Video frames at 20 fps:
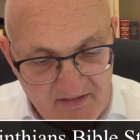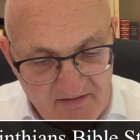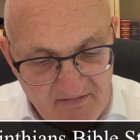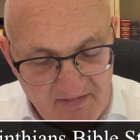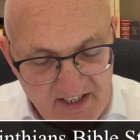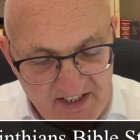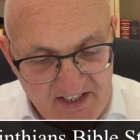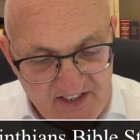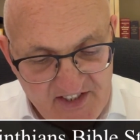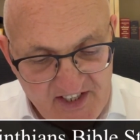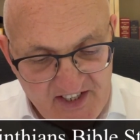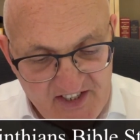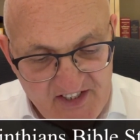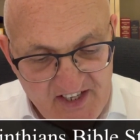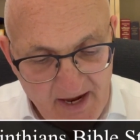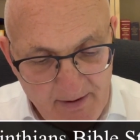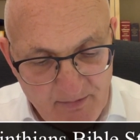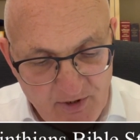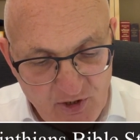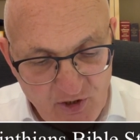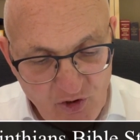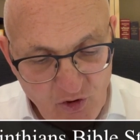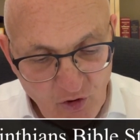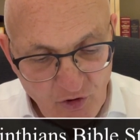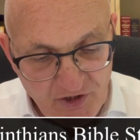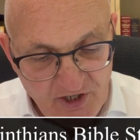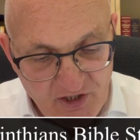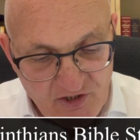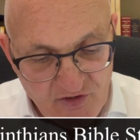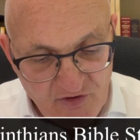It is accepted
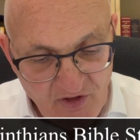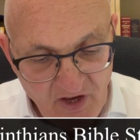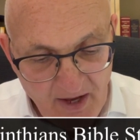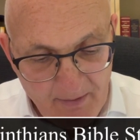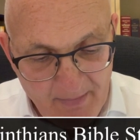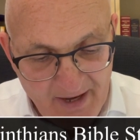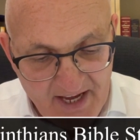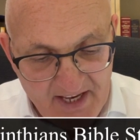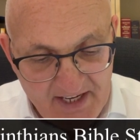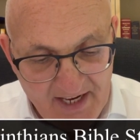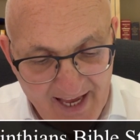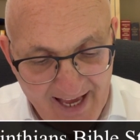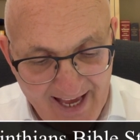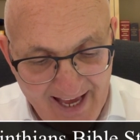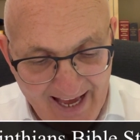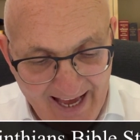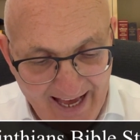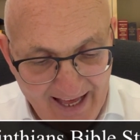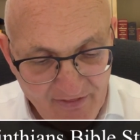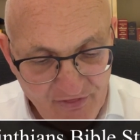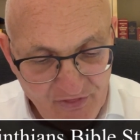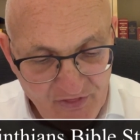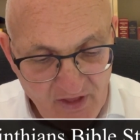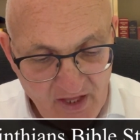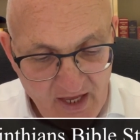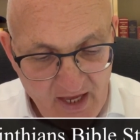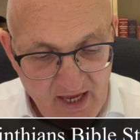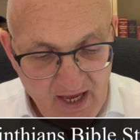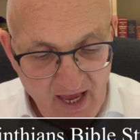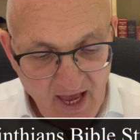according to that a man hath,
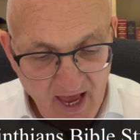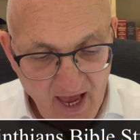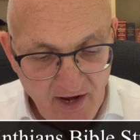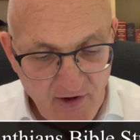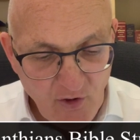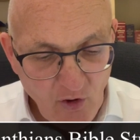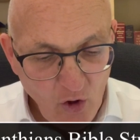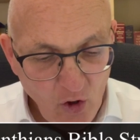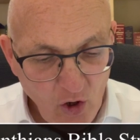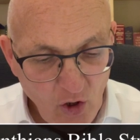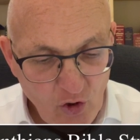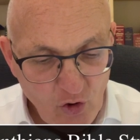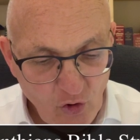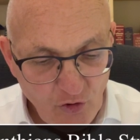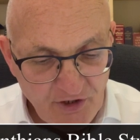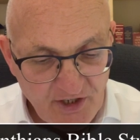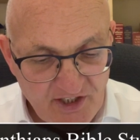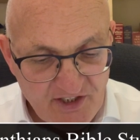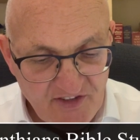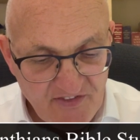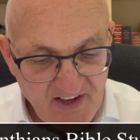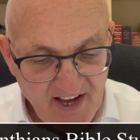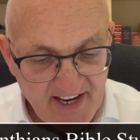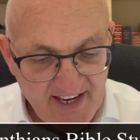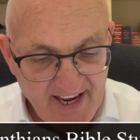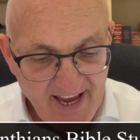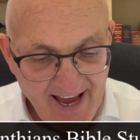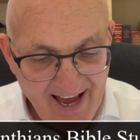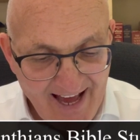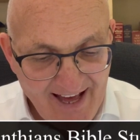and not according to that he
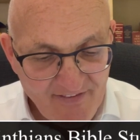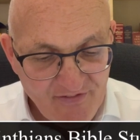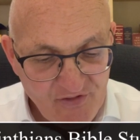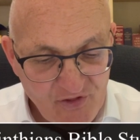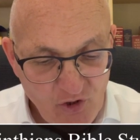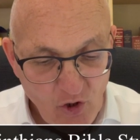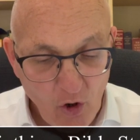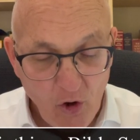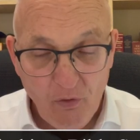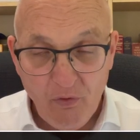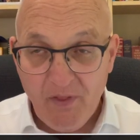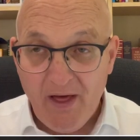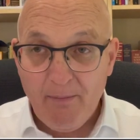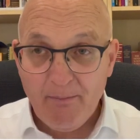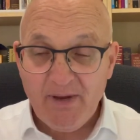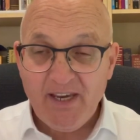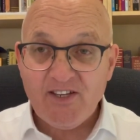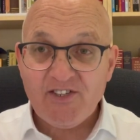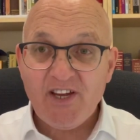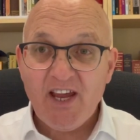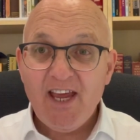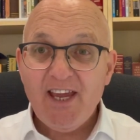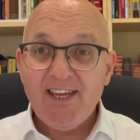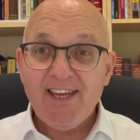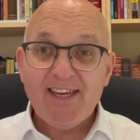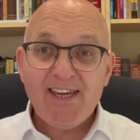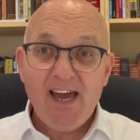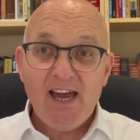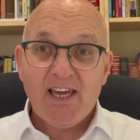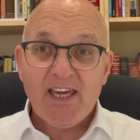hath not. That means you
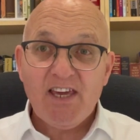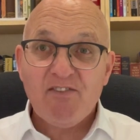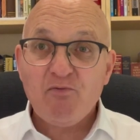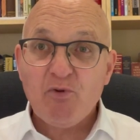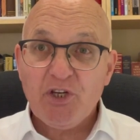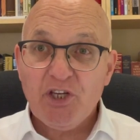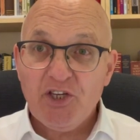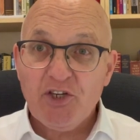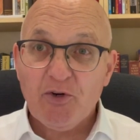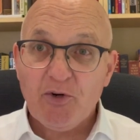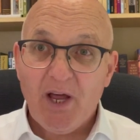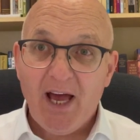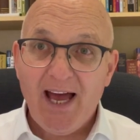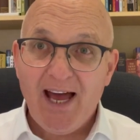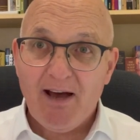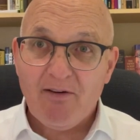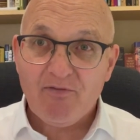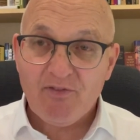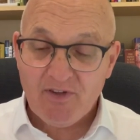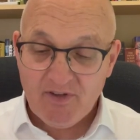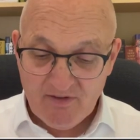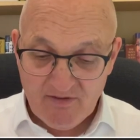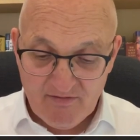can't give what you don't have.